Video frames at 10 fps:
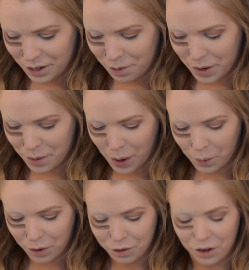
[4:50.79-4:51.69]
Me and my
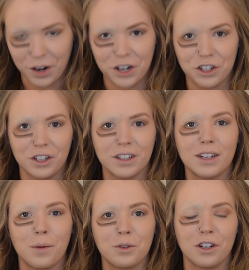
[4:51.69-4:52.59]
one friend Rachel,
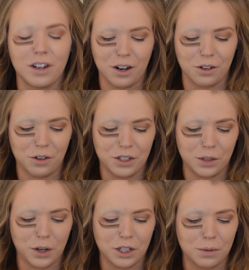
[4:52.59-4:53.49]
I don't know if she
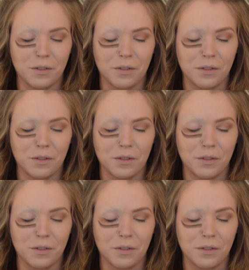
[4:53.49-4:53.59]
watches